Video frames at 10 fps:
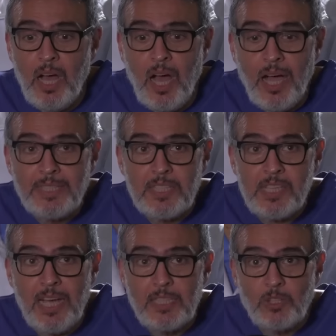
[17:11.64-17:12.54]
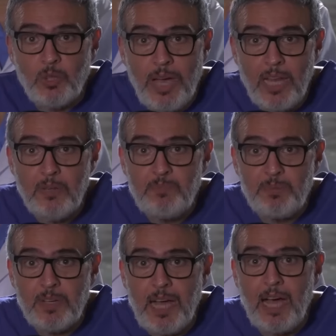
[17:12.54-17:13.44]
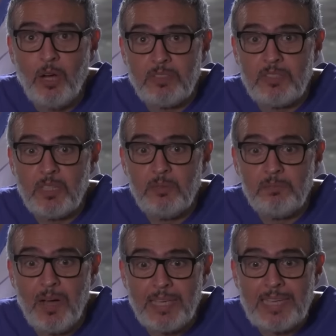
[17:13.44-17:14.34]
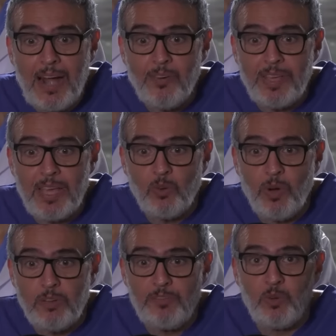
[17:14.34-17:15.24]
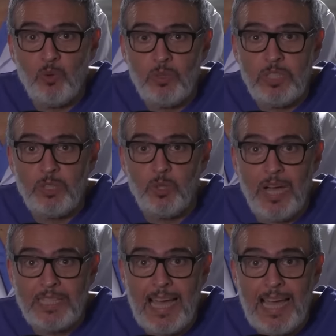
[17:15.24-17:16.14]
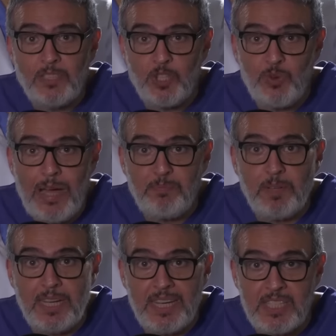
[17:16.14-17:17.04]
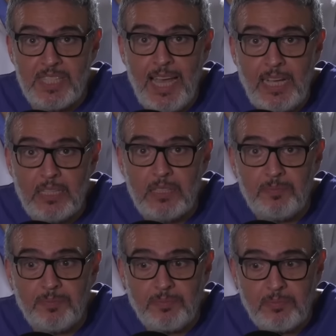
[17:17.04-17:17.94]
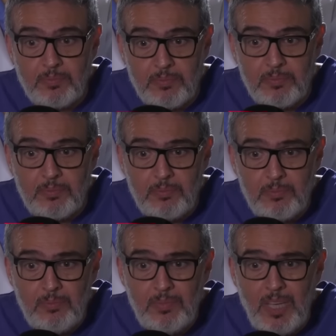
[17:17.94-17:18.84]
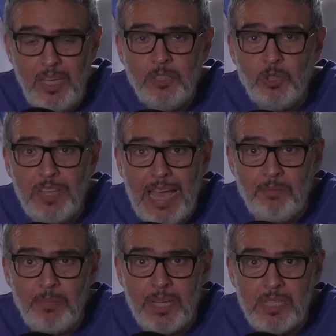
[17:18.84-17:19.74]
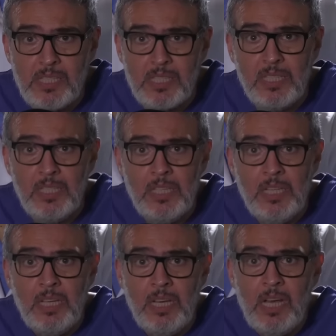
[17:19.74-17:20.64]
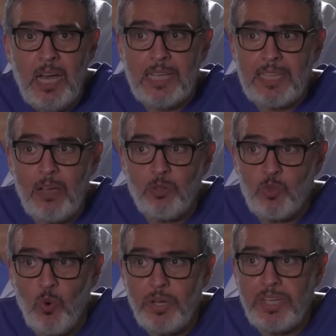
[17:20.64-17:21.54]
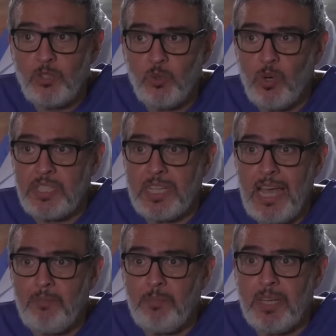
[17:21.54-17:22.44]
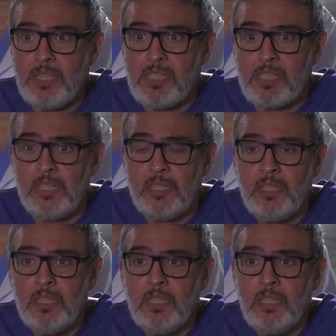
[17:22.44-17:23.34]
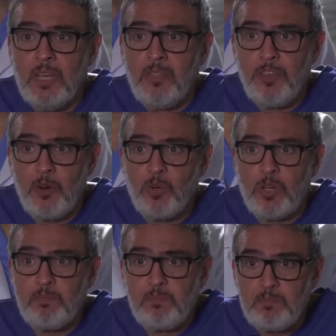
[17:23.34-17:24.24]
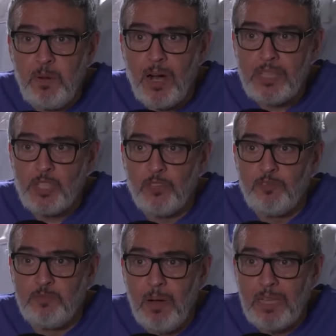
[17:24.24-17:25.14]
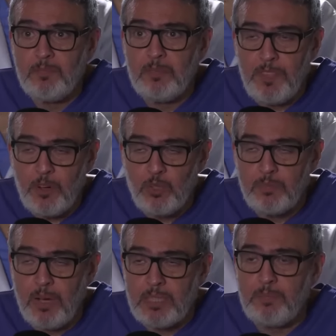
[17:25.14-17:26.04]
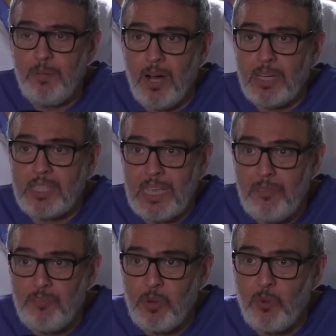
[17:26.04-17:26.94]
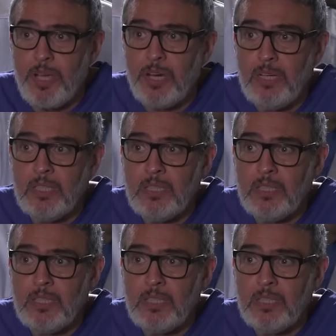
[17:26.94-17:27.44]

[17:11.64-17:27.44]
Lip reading: I decided to help out by carrying one of the wounded who had had a shrapnel in his neck into the ambulance. As I was walking towards the ambulance, there were body parts everywhere,